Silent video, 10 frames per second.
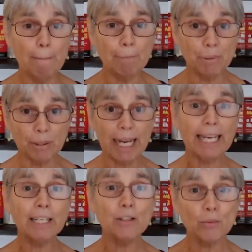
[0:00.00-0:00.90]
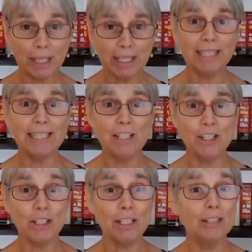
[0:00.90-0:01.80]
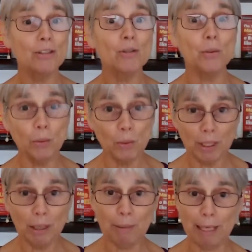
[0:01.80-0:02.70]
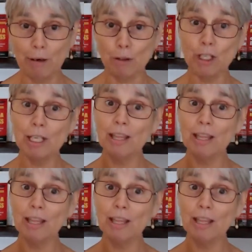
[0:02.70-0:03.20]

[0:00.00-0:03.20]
Brand recognition is all about